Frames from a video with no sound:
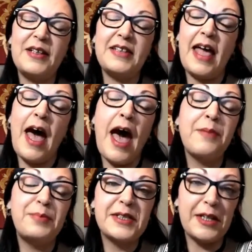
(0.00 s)

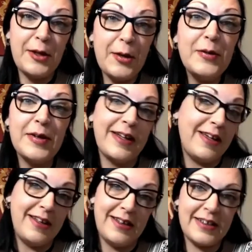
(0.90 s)
absolutely
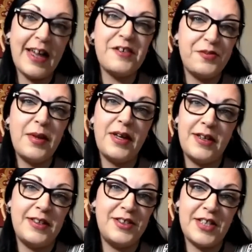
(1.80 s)
gave me
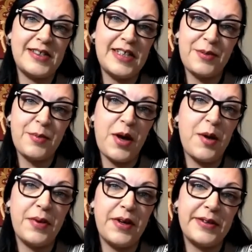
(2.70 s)
energetic
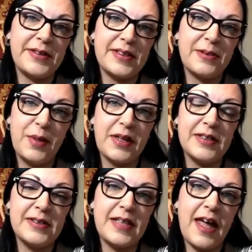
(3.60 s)
purpose, because
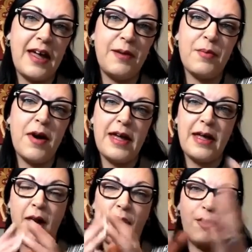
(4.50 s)
that my
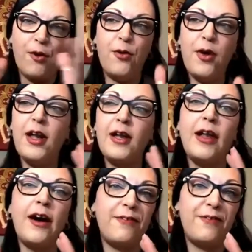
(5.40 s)
whole
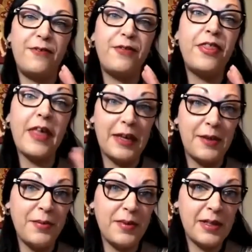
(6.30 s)
life thing,
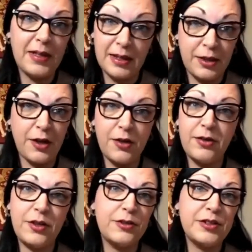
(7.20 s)

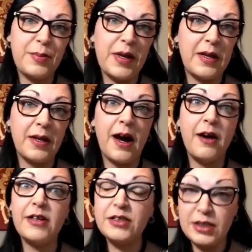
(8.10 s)
yours being
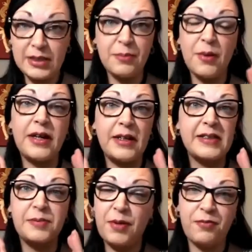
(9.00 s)
courage, mine has
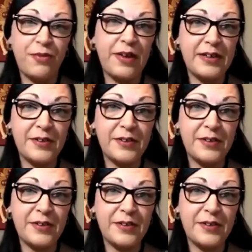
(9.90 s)
been freedom.